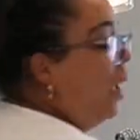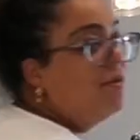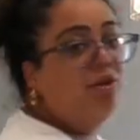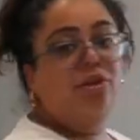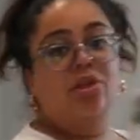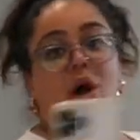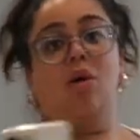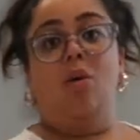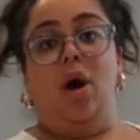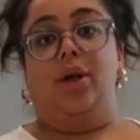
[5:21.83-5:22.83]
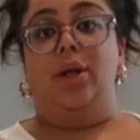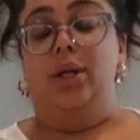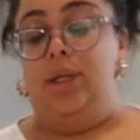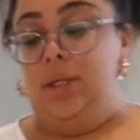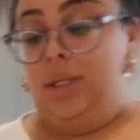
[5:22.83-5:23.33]
lobster stock
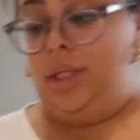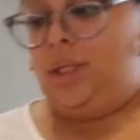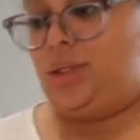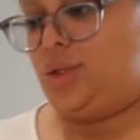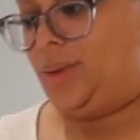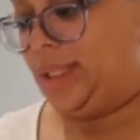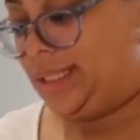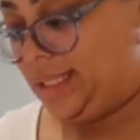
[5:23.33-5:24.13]
water, doing its